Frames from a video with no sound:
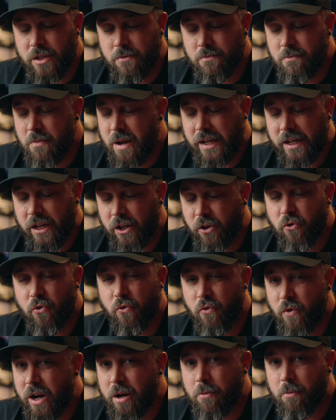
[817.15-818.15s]
make
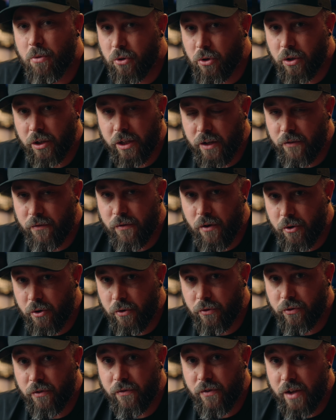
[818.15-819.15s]
incredible looking
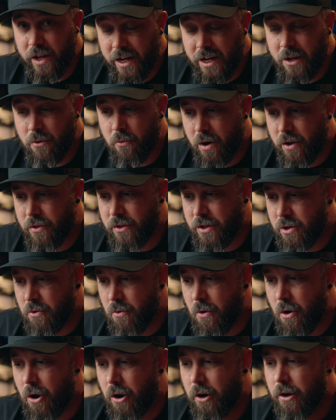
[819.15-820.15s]
photos of anywhere that
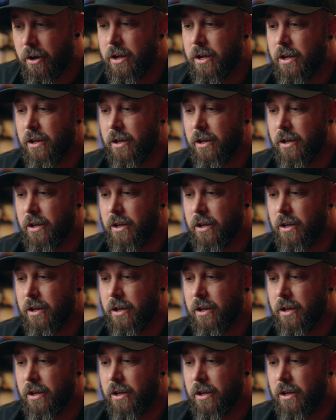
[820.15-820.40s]
you are,